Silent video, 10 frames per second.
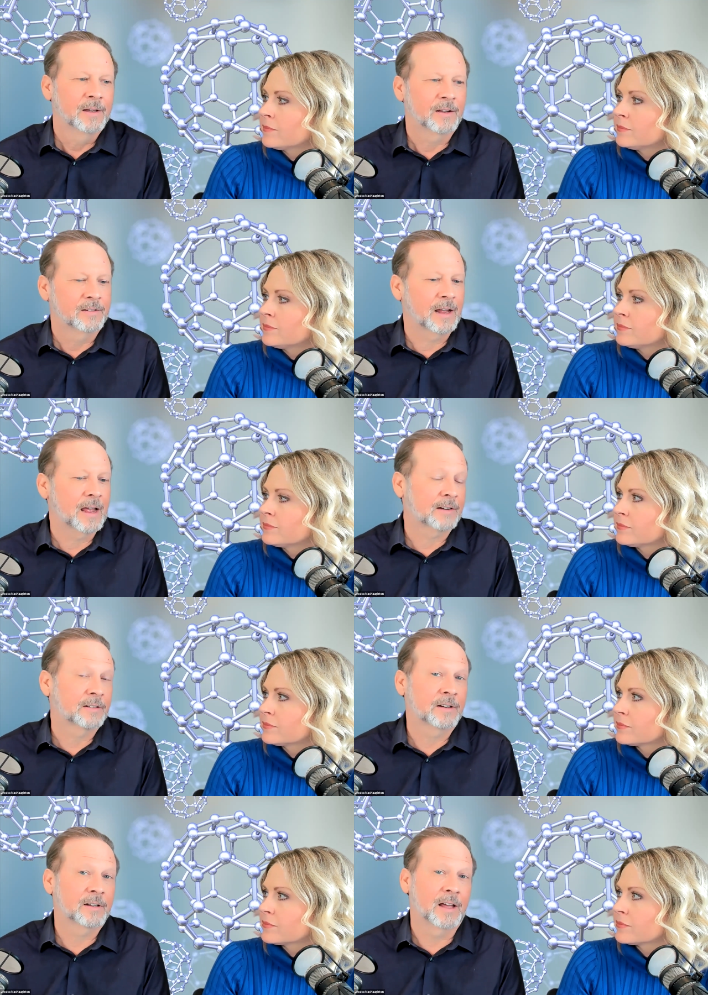Speaker 1: because they
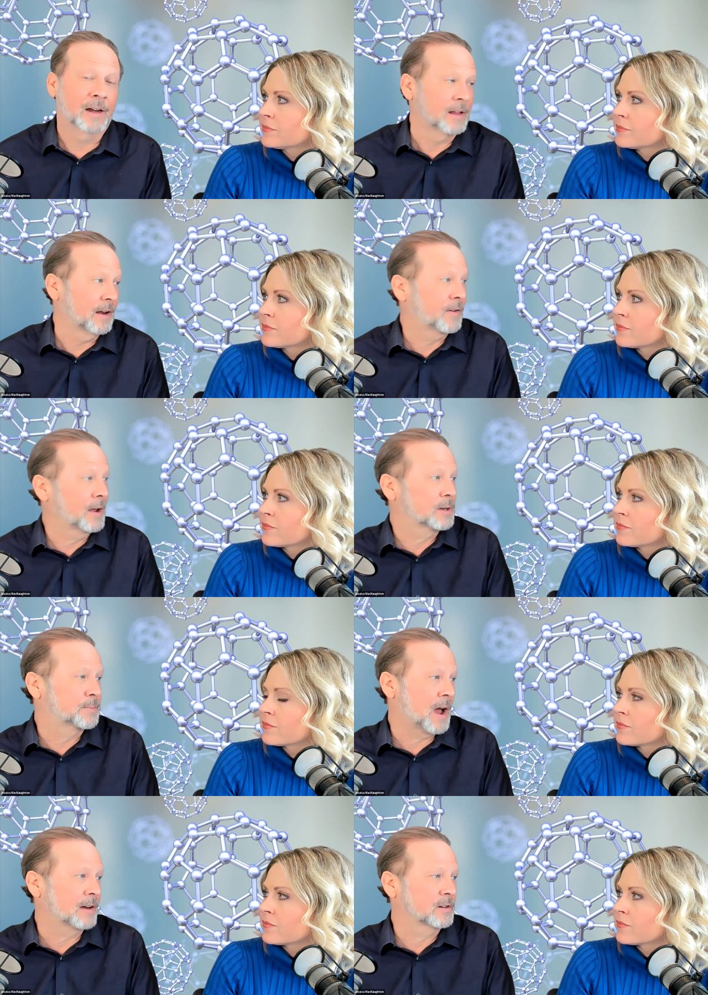actually did that in that
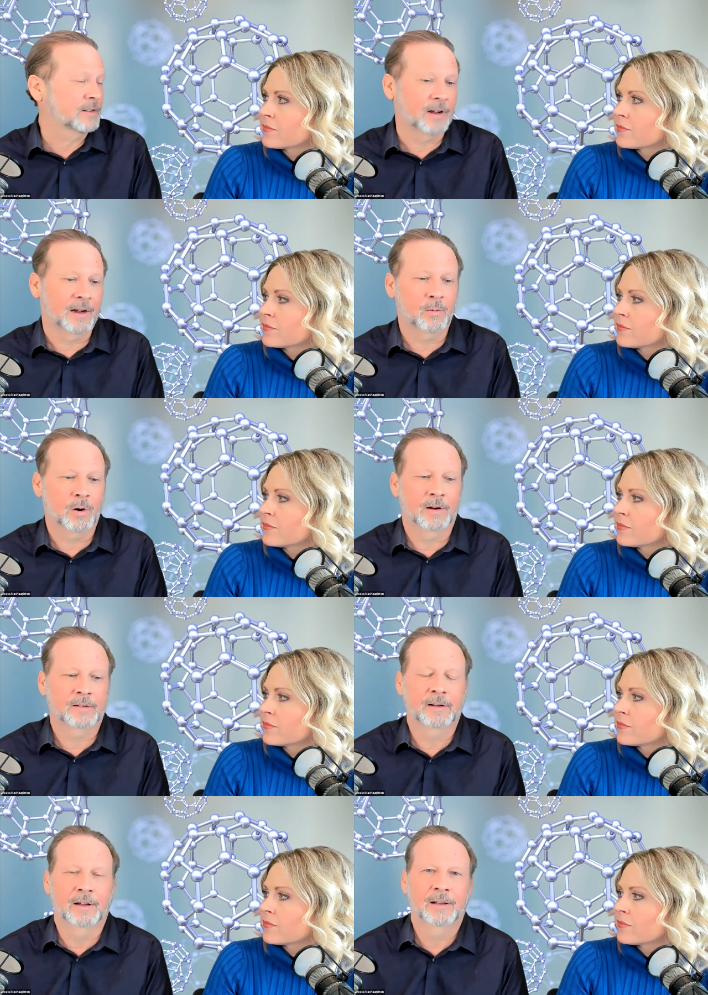famous Baati study where
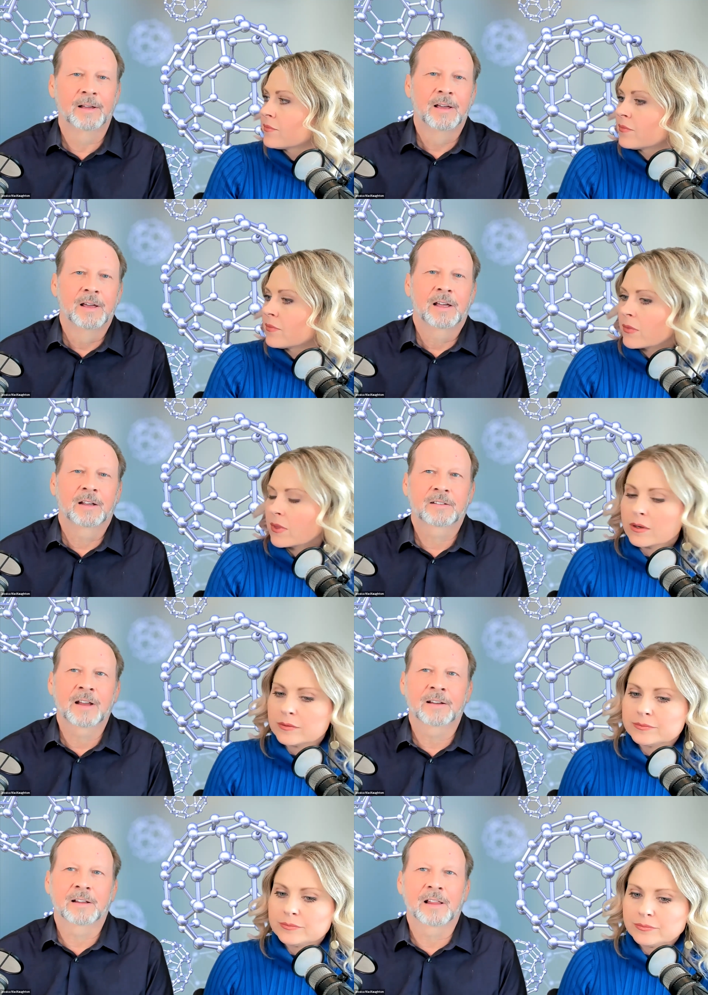it uh,
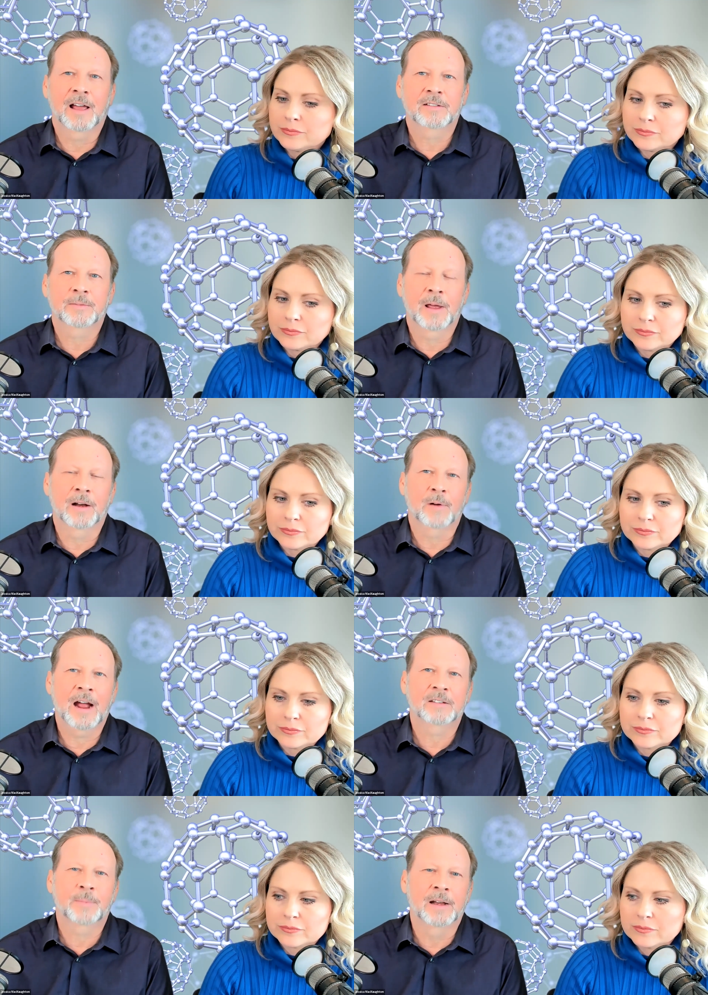extended the lifespan of
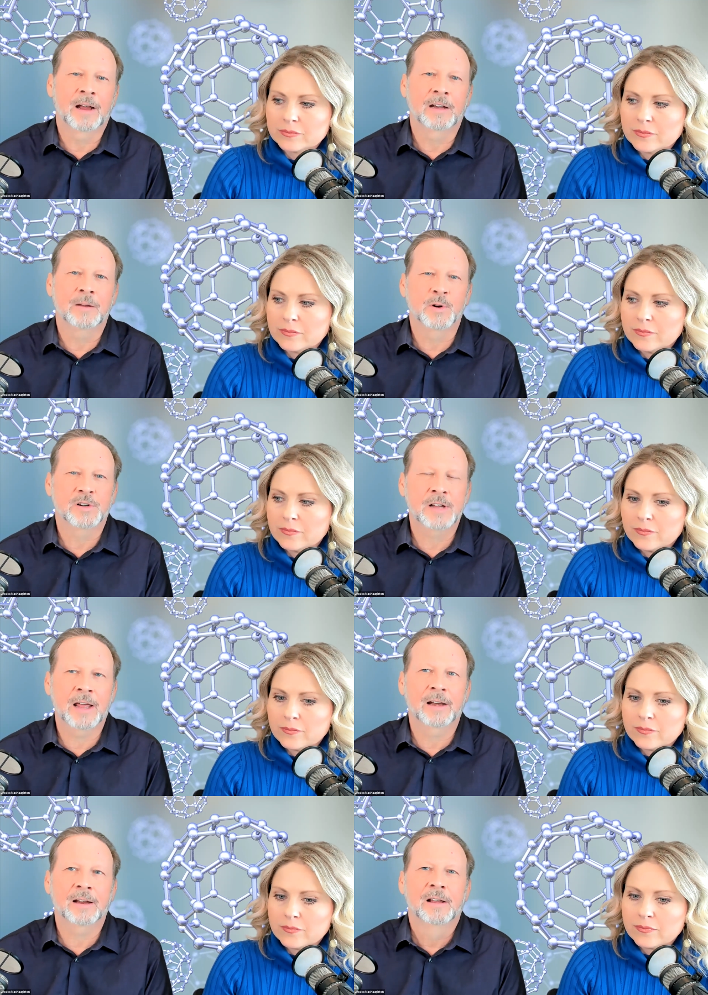rats by
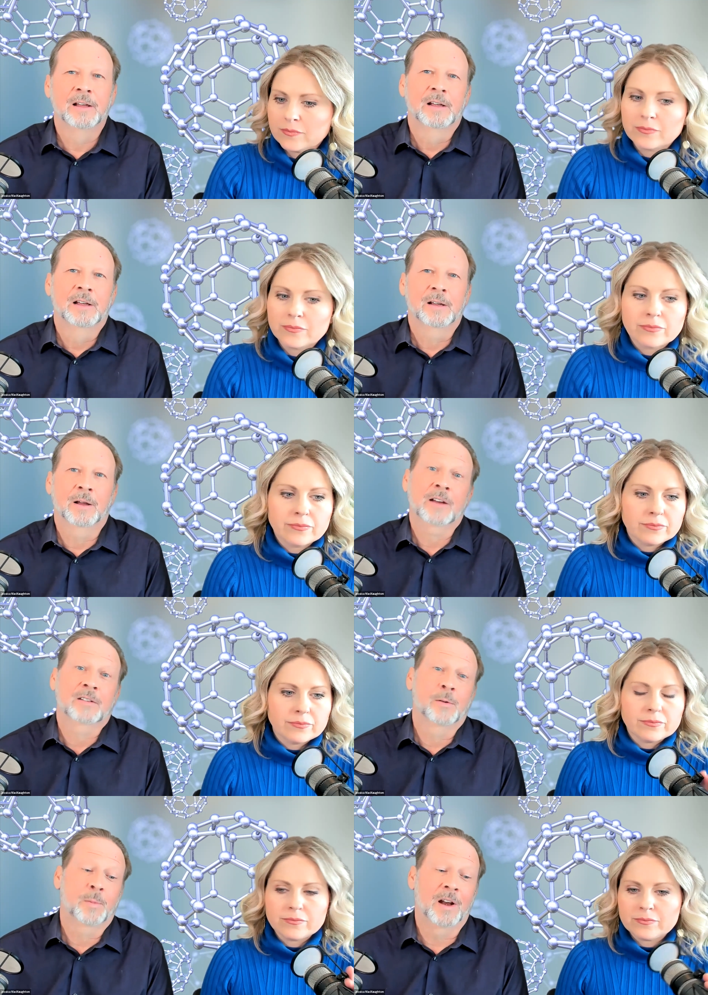90%. You know,
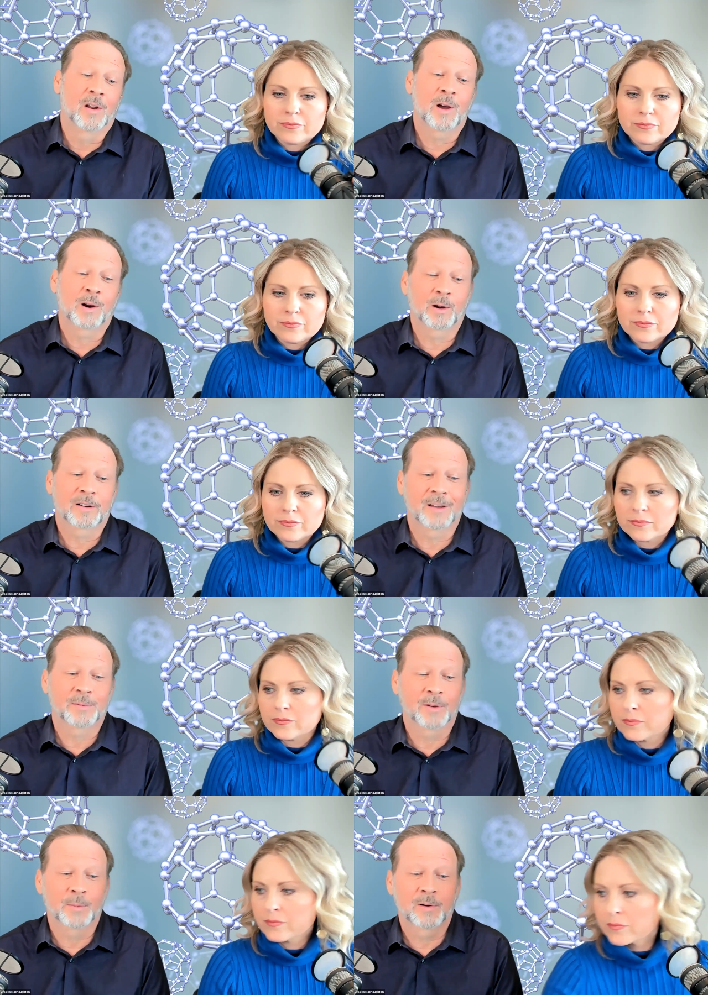actually, it would have been longer,
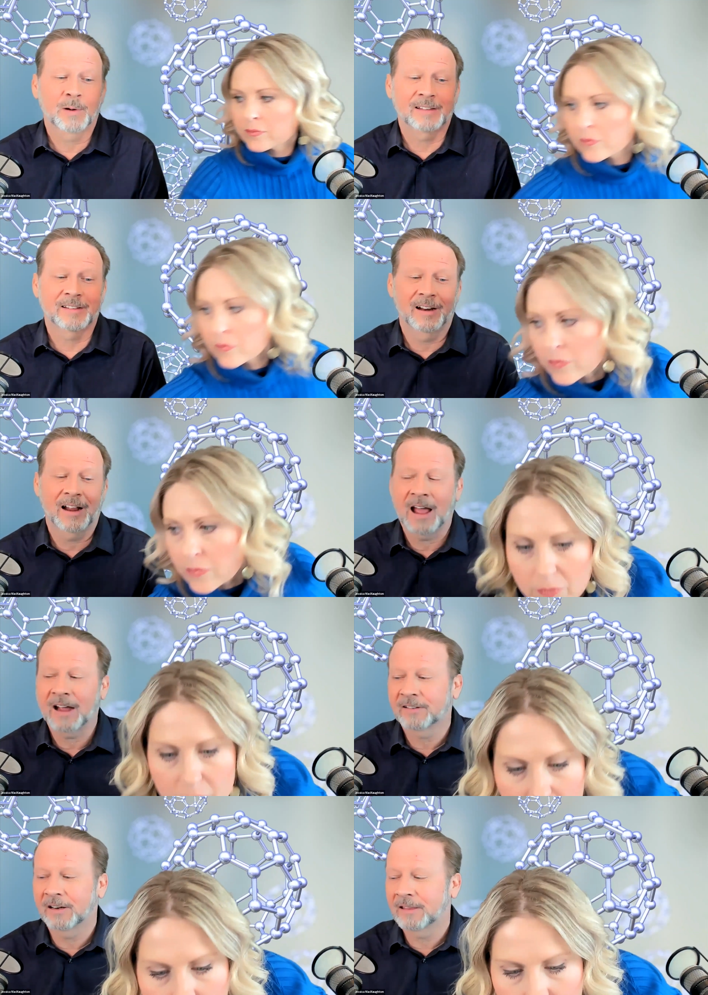except some rats had an
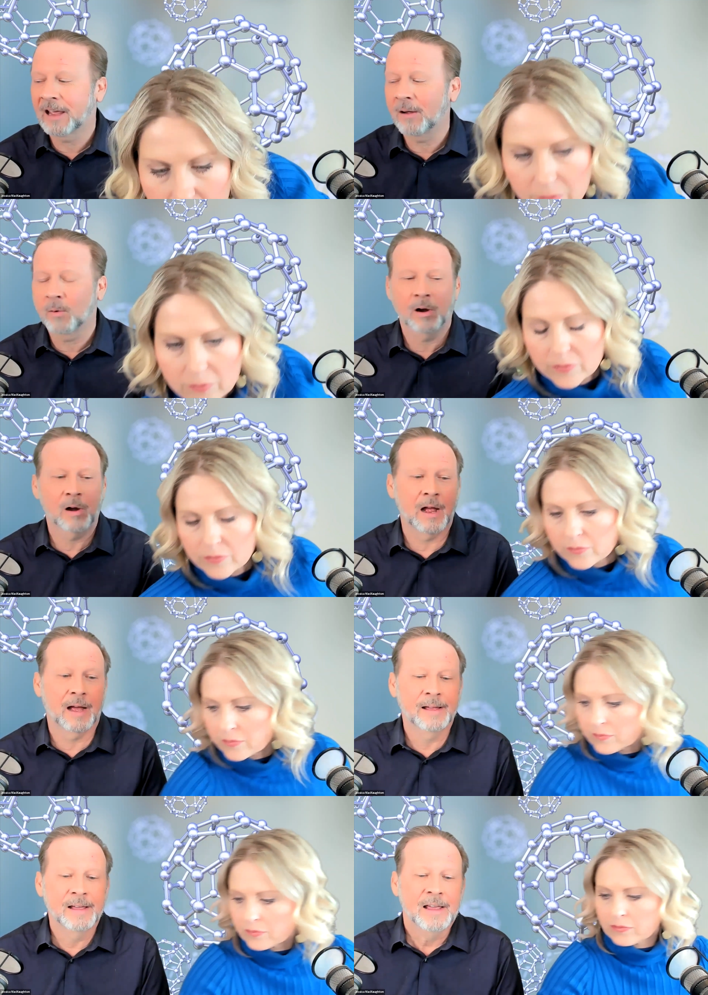accident. They were,
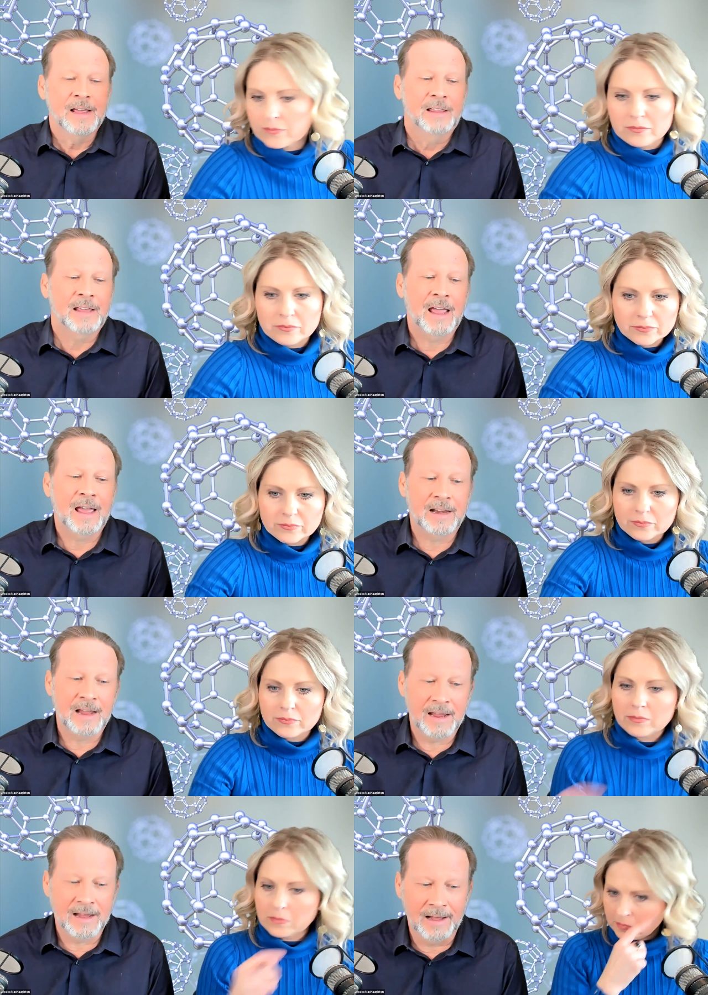uh, they had
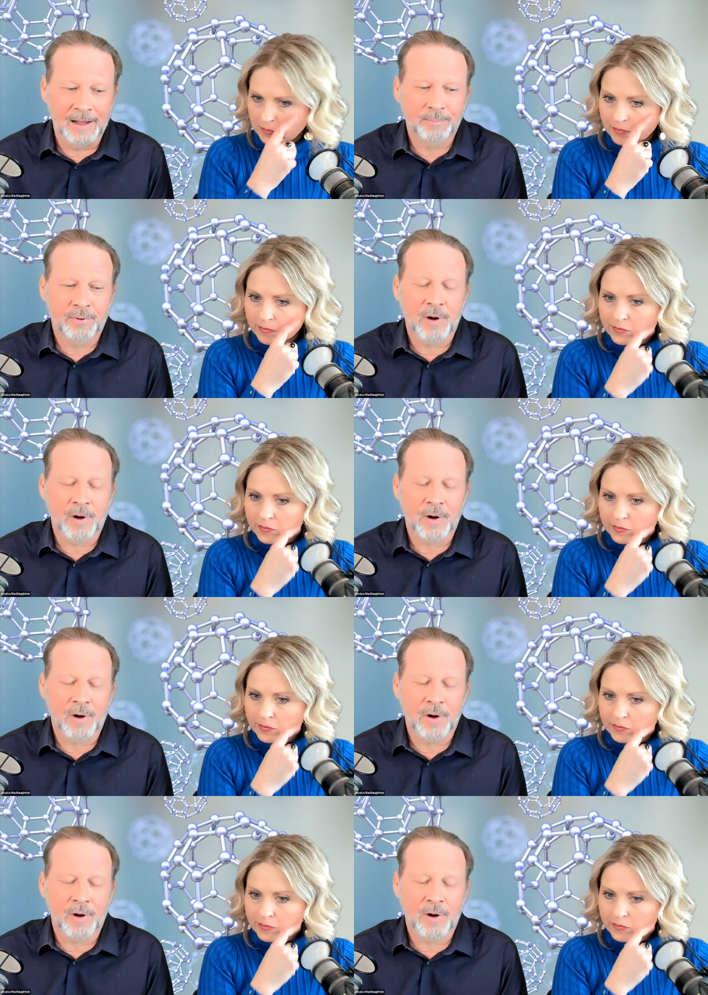a uh,